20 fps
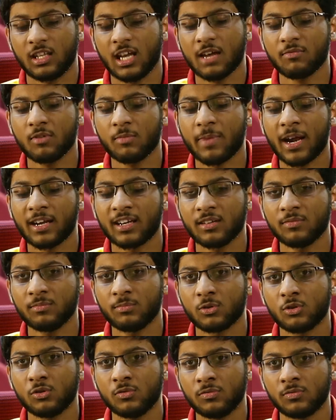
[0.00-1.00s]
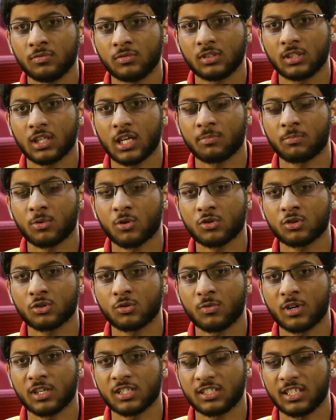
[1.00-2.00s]
They have a pattern-proof approach
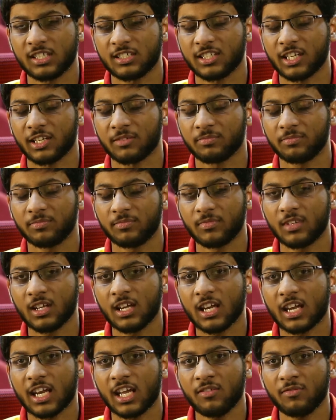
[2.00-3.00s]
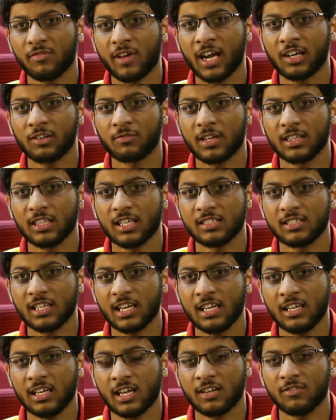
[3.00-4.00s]
towards teaching. In fact, when the
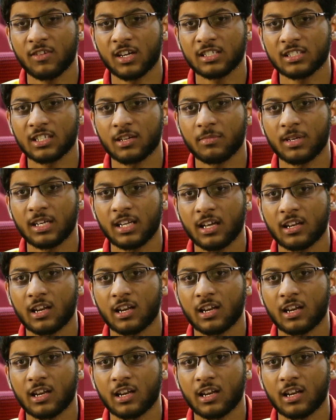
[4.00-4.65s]
JEE Advance Committee